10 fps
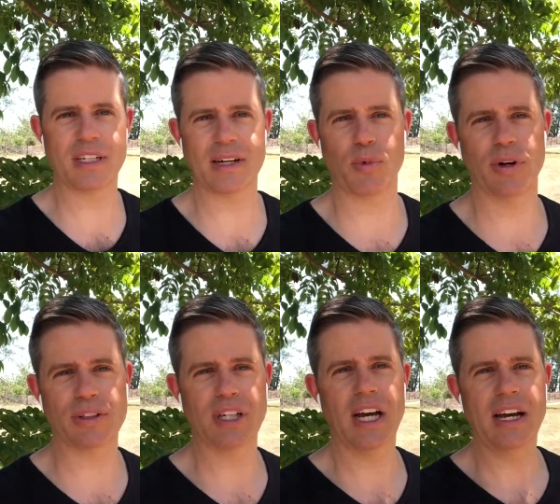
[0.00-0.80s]
be somewhere
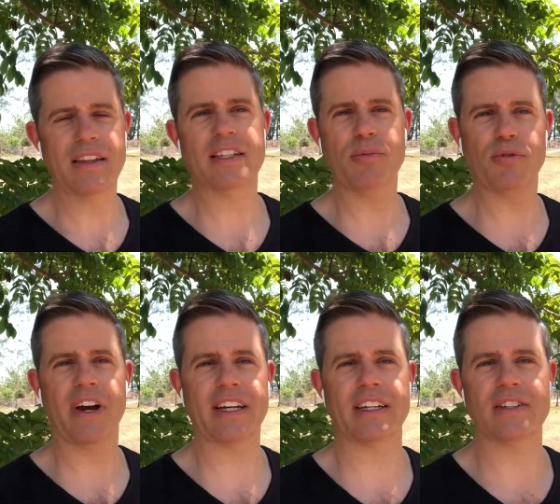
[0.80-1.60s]
else, the simple
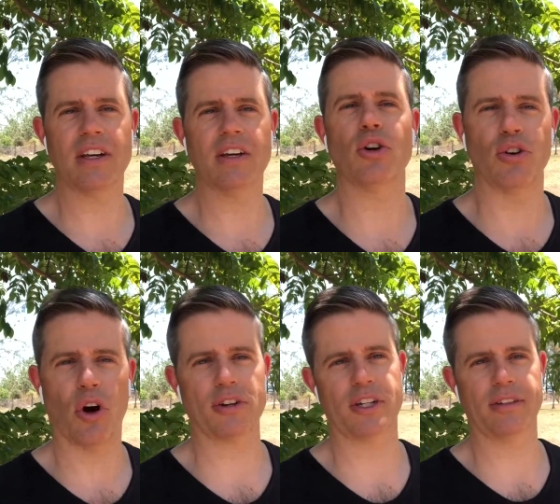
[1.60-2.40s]
fact is you're
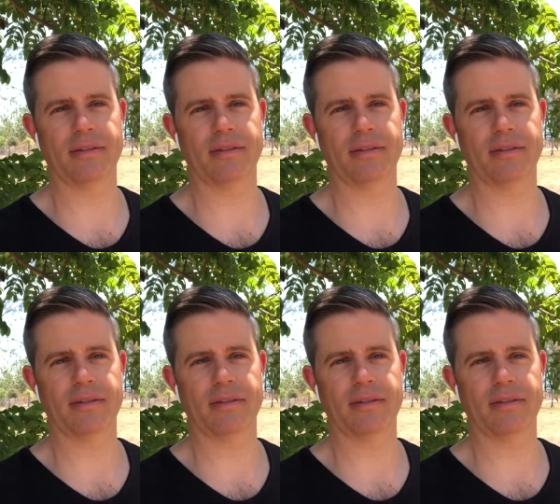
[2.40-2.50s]
not.